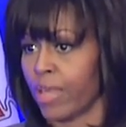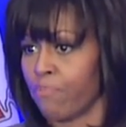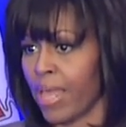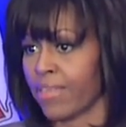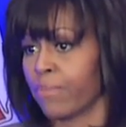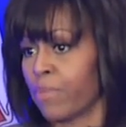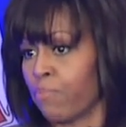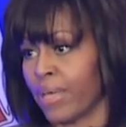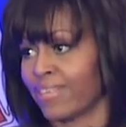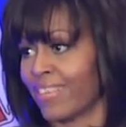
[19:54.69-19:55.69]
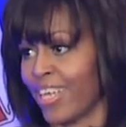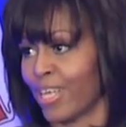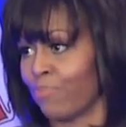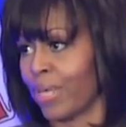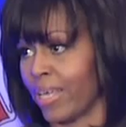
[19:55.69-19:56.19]
and make them the best they
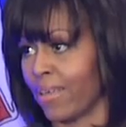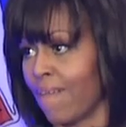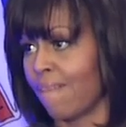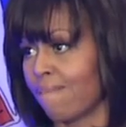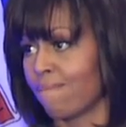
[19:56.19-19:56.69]
can be,